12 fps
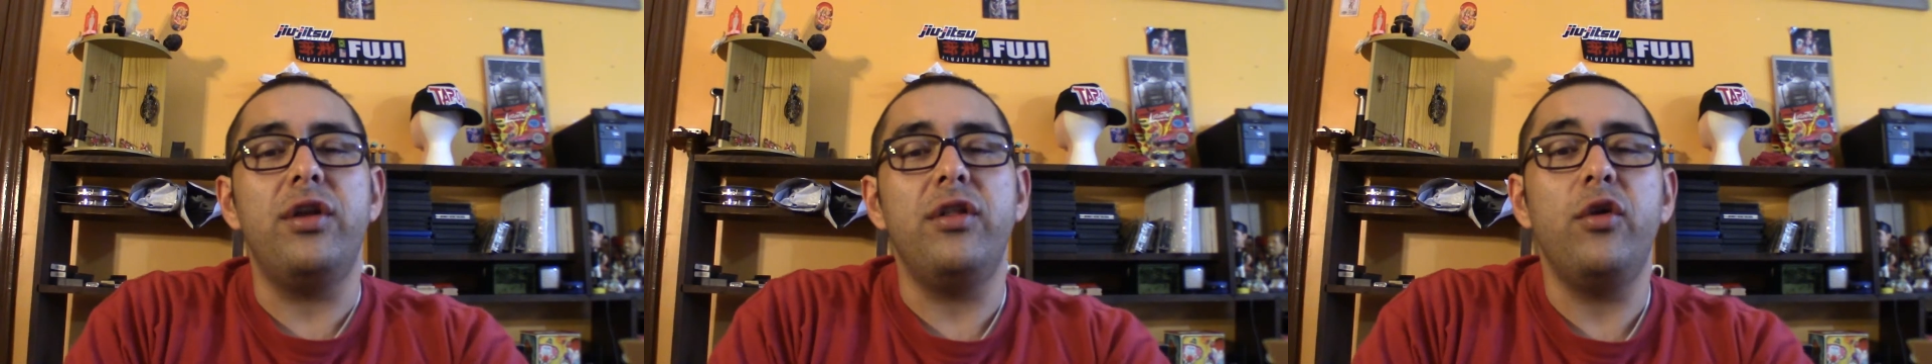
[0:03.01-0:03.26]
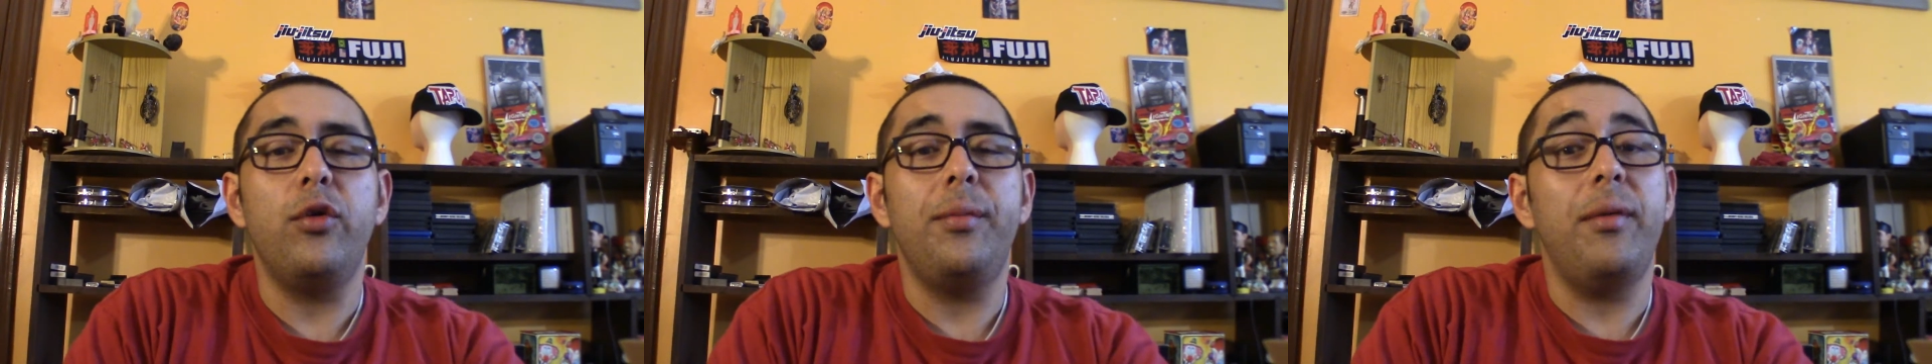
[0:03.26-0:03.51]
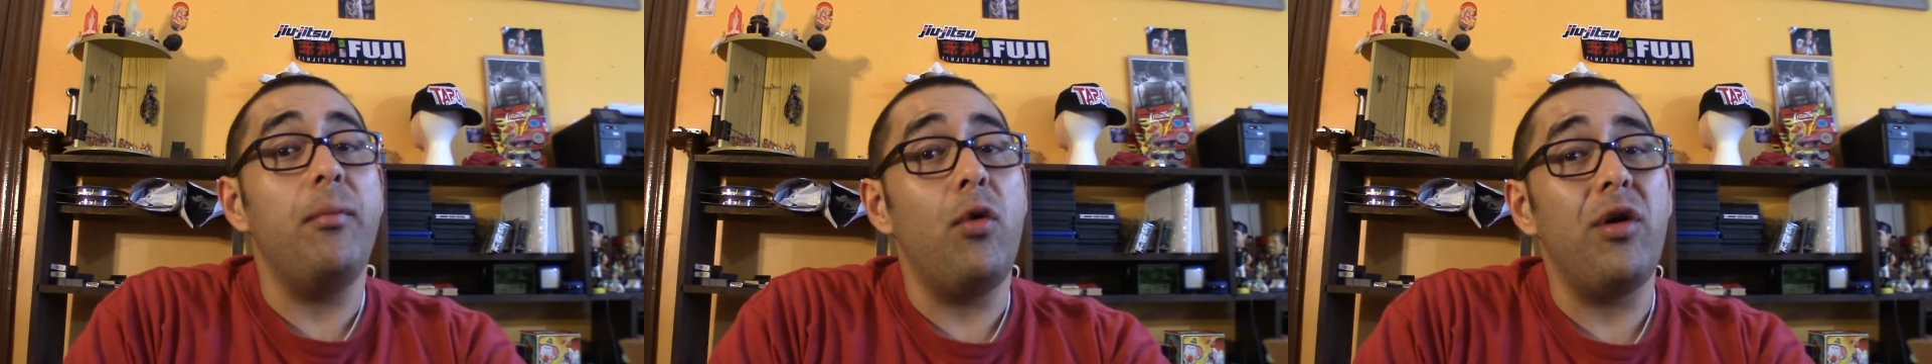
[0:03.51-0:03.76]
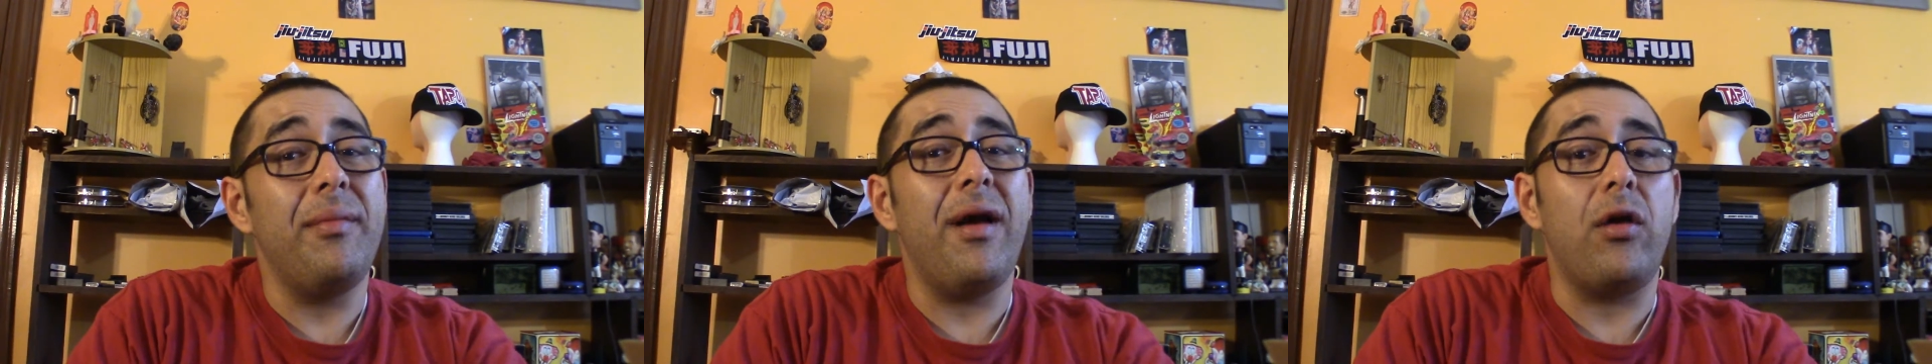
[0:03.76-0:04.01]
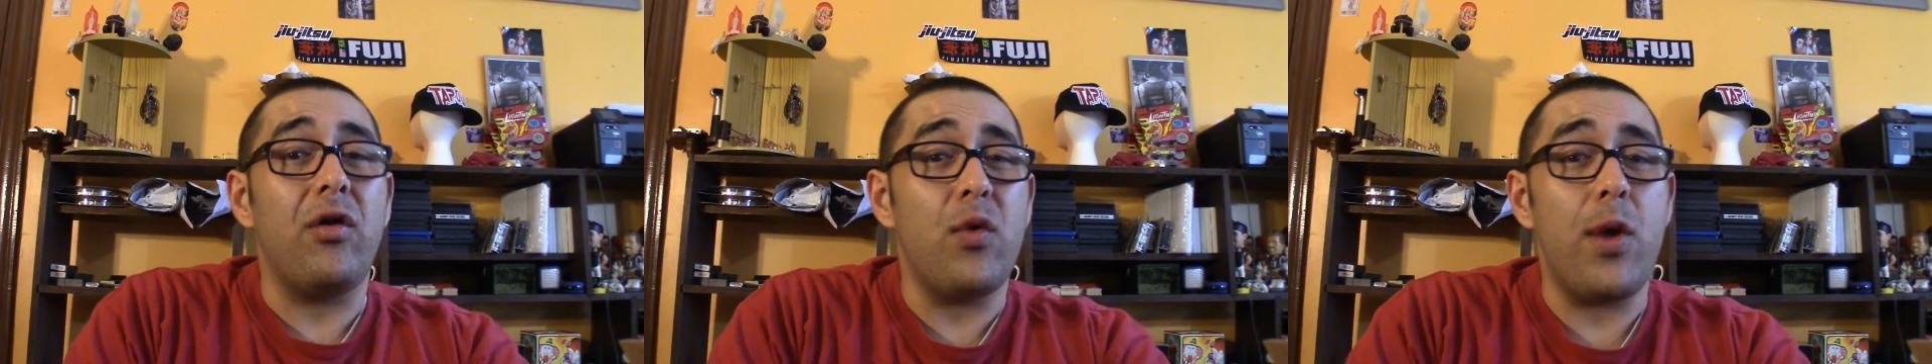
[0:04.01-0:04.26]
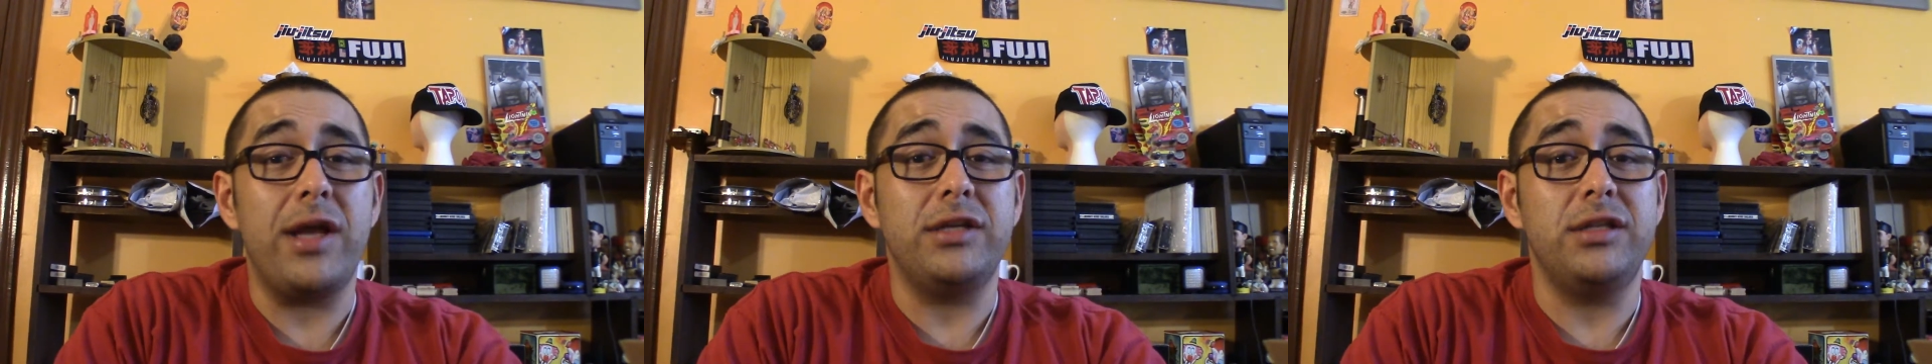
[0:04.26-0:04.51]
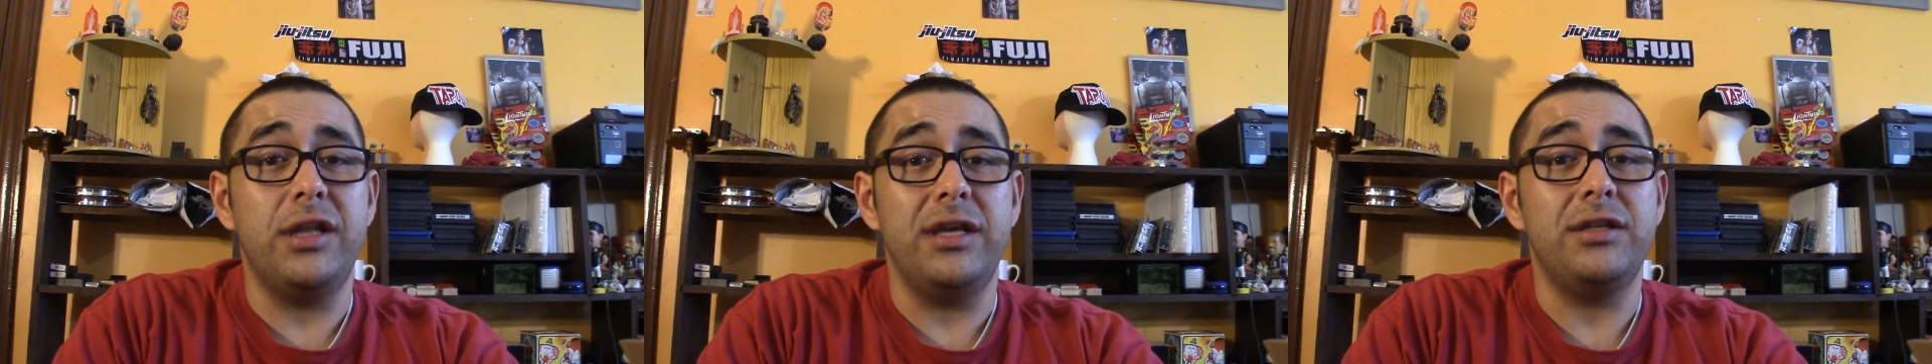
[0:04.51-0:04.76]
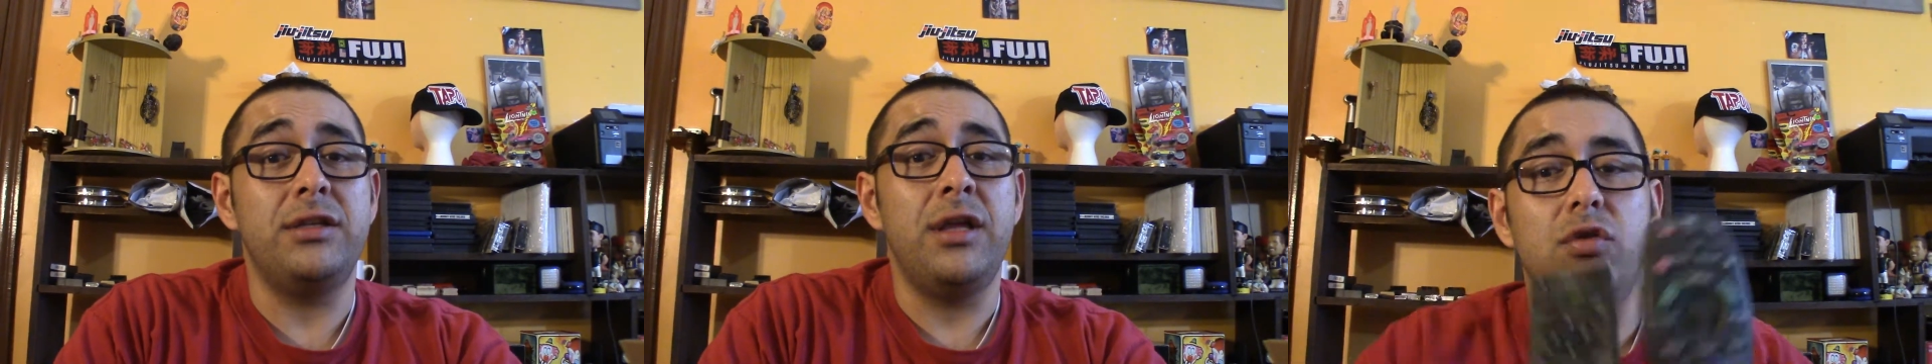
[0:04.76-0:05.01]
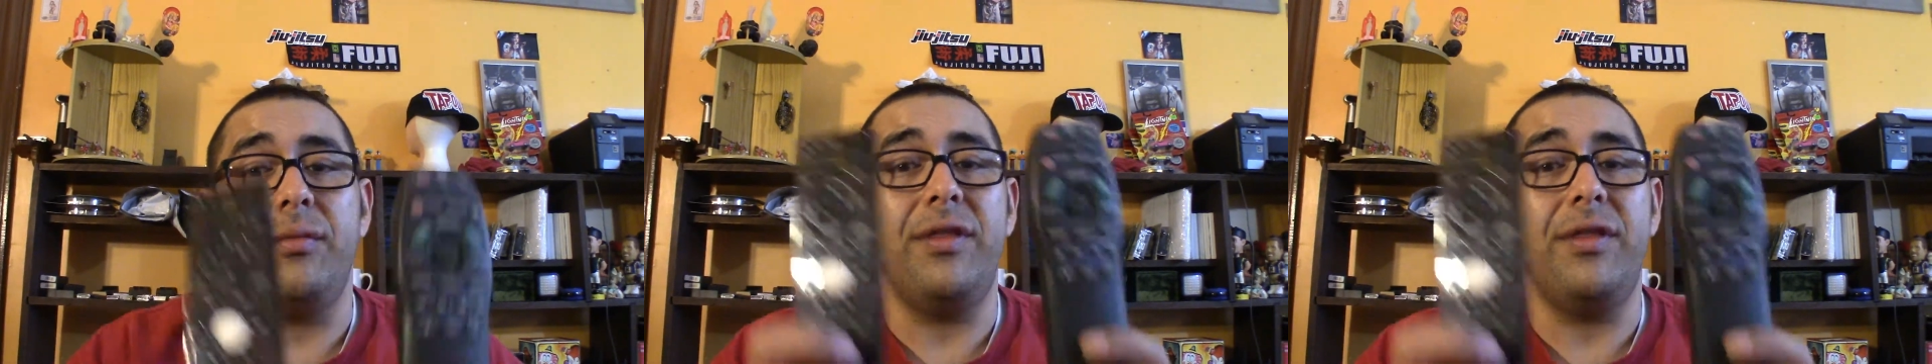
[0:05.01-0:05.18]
to you a little bit more about Craigslist.